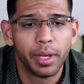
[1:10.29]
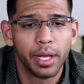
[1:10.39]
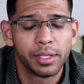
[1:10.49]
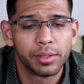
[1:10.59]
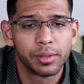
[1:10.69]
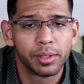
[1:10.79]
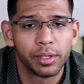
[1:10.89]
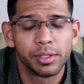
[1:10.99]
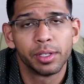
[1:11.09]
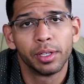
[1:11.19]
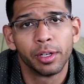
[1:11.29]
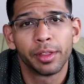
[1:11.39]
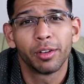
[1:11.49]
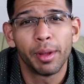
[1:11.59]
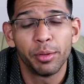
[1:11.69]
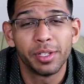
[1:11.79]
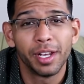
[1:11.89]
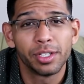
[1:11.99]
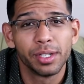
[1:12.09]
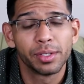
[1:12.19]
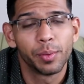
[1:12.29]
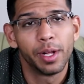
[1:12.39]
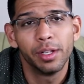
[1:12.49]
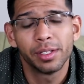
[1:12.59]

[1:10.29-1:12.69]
It's good to look at their reputation as well.